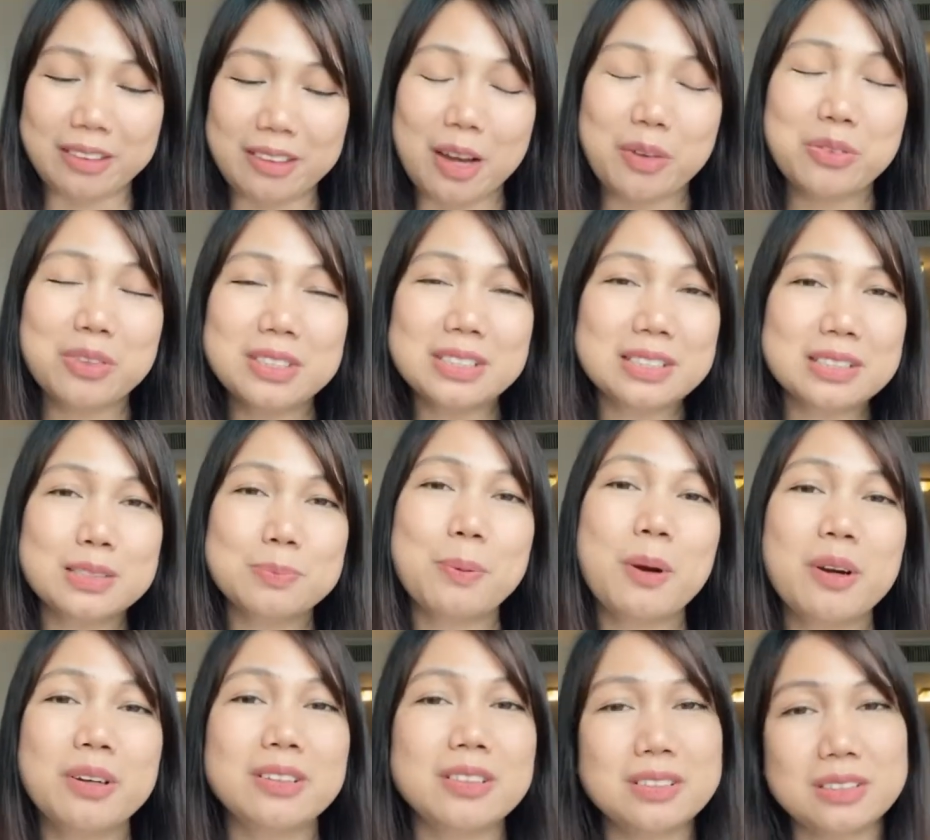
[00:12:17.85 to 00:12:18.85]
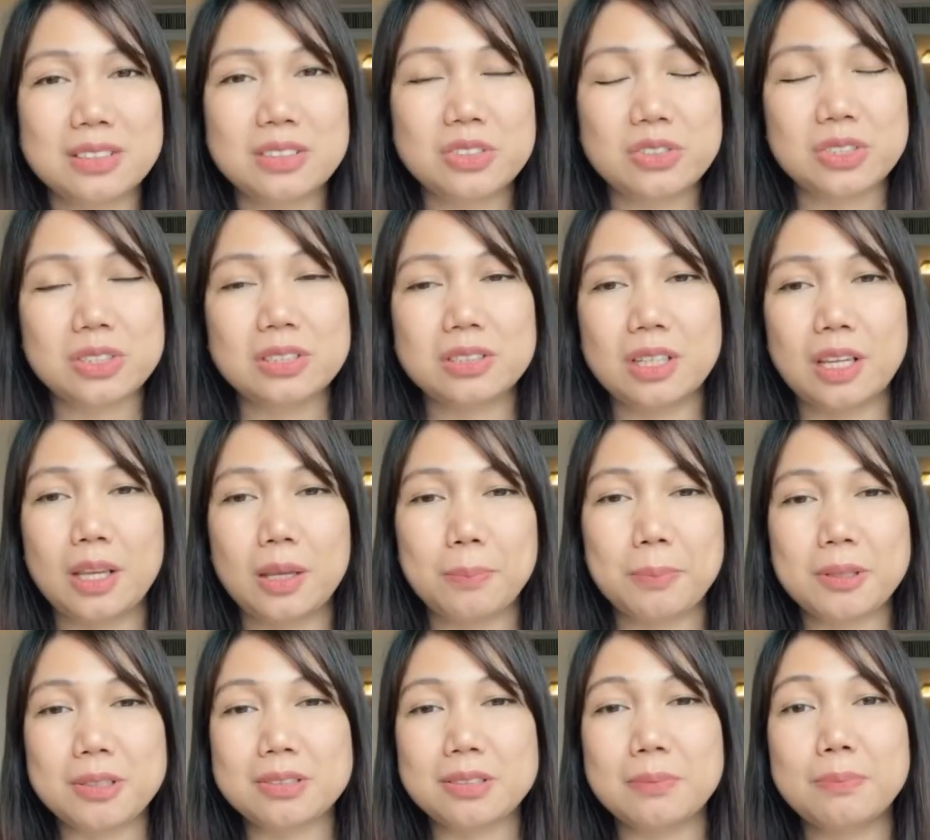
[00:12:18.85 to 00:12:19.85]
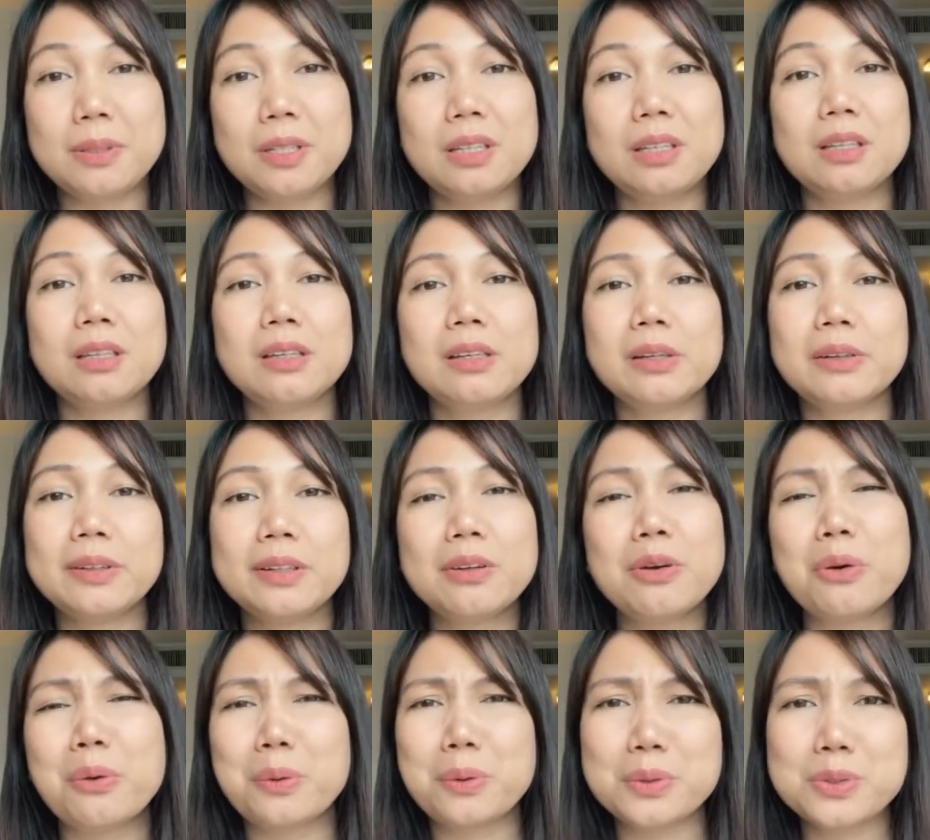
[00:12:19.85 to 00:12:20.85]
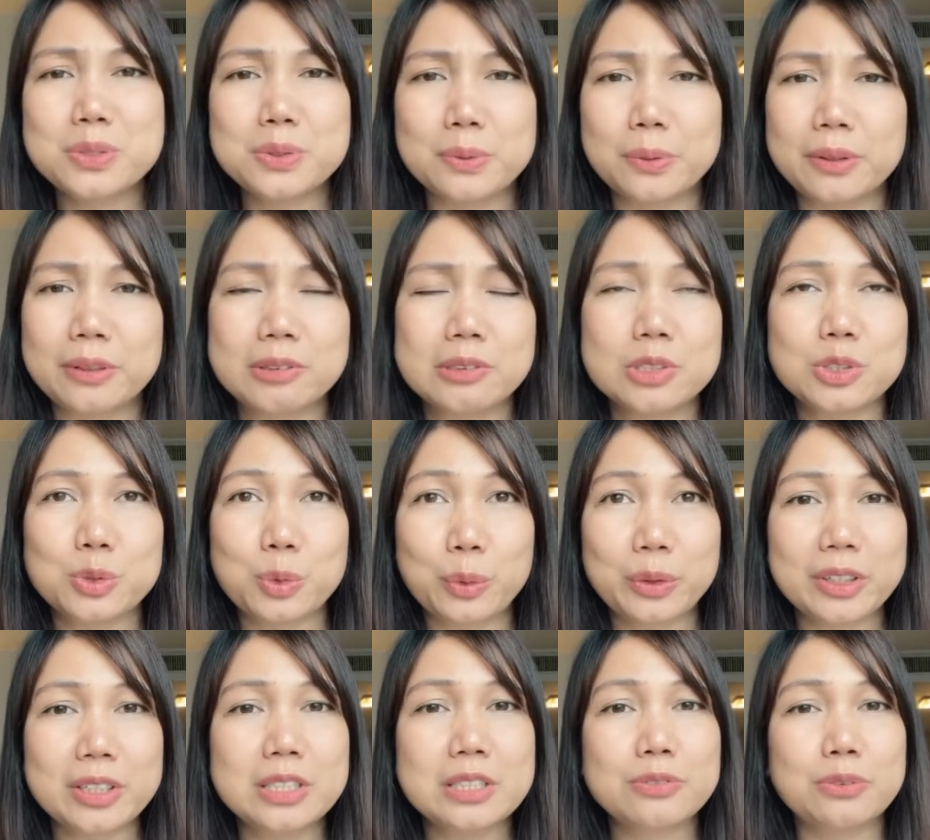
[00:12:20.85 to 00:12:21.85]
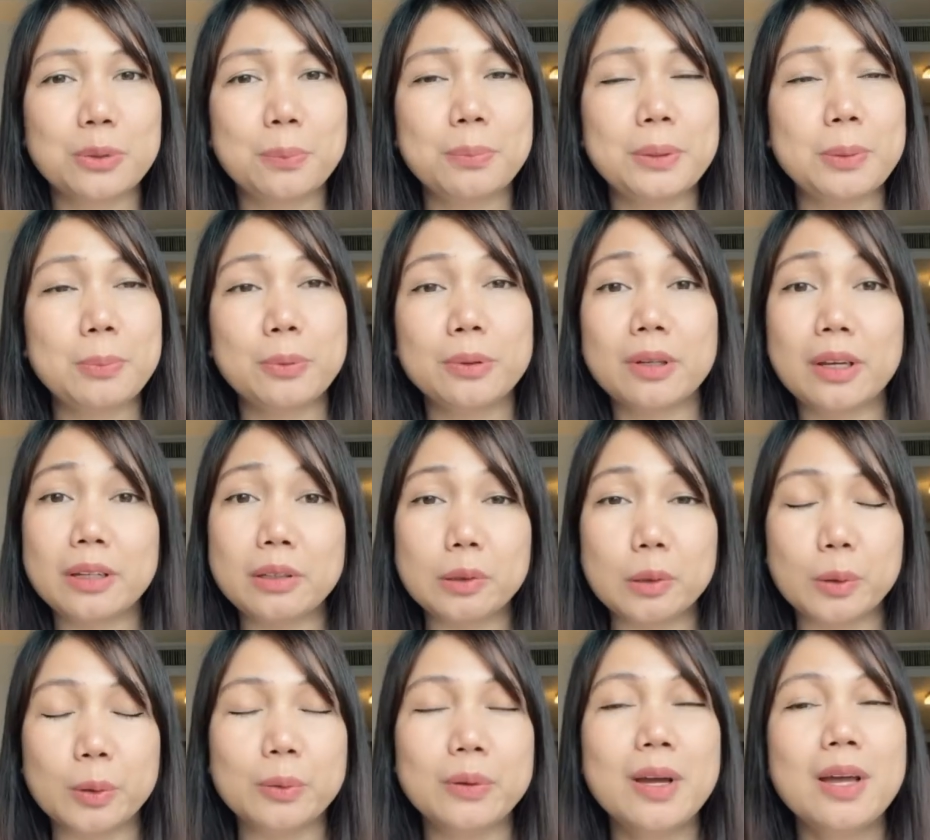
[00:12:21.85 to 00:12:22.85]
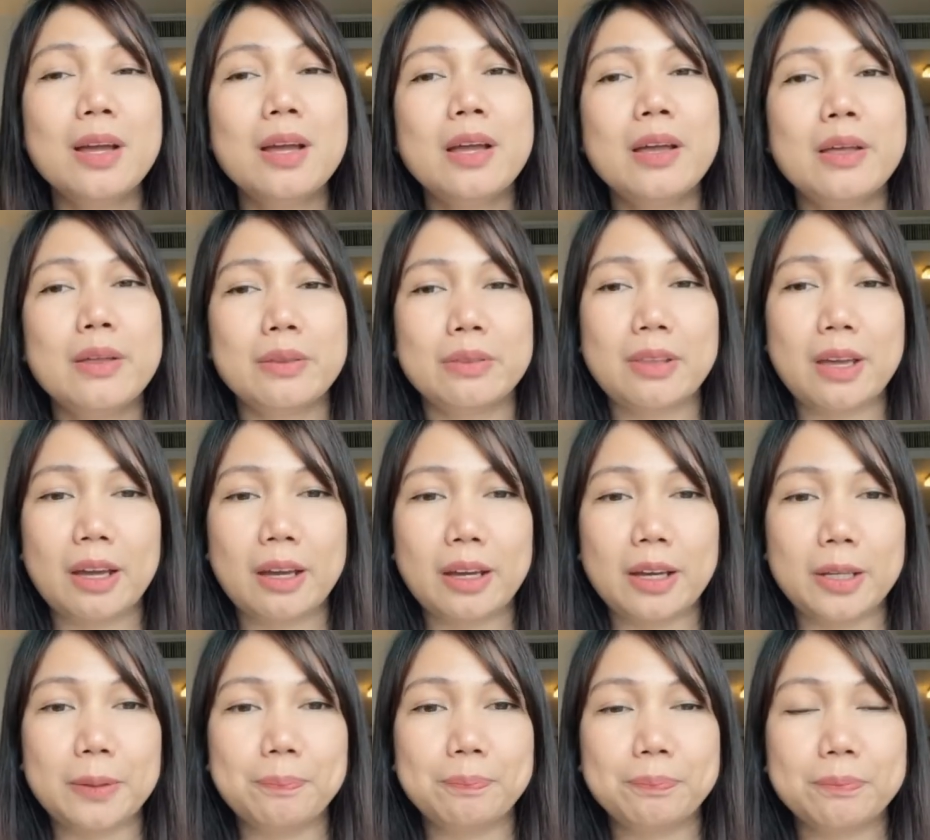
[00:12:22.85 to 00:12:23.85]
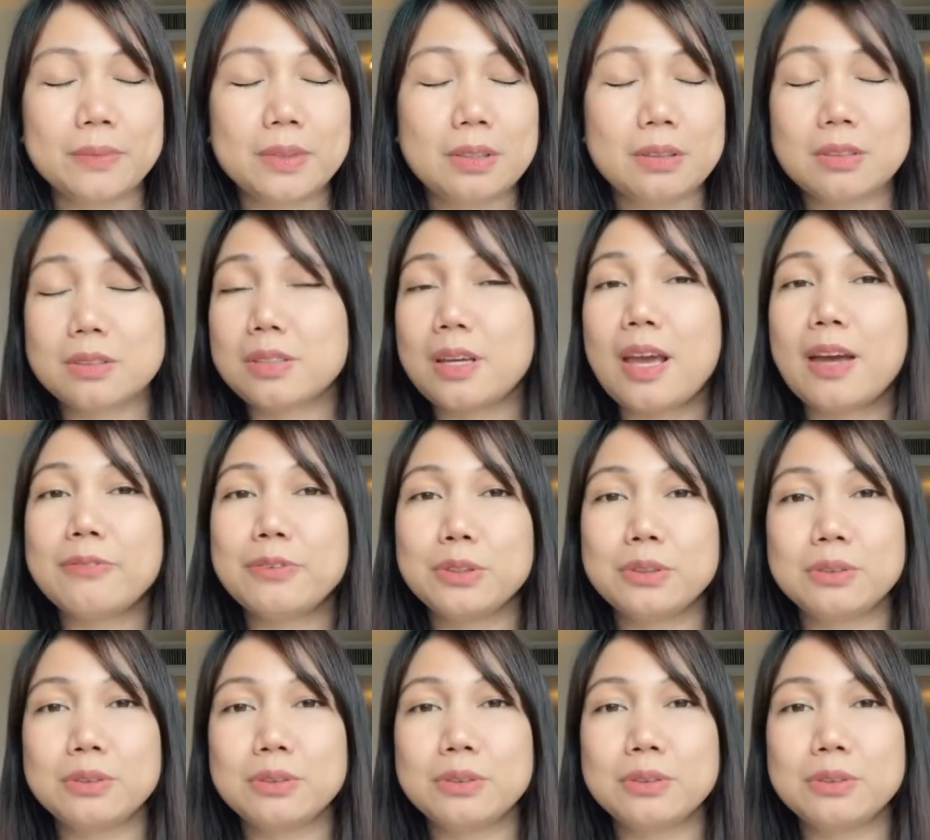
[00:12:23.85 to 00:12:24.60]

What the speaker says: Now, this part is interesting because I've been hearing horror stories from people I know, that because I have